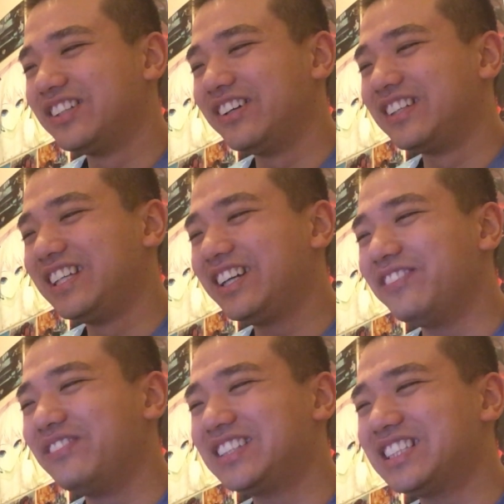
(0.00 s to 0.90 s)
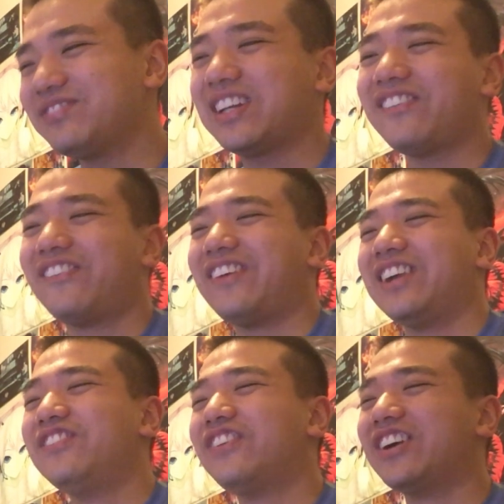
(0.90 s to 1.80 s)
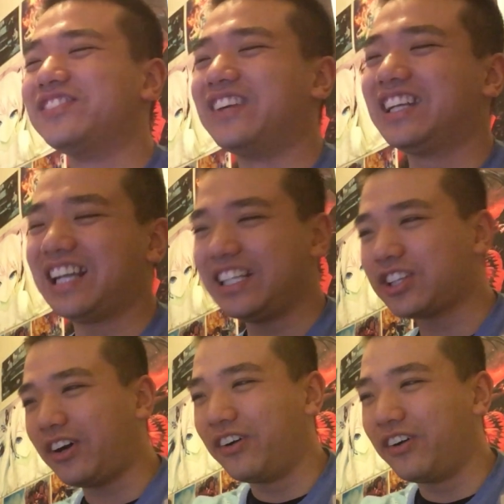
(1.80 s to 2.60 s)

Dude, he could just make a run for it, man. At least,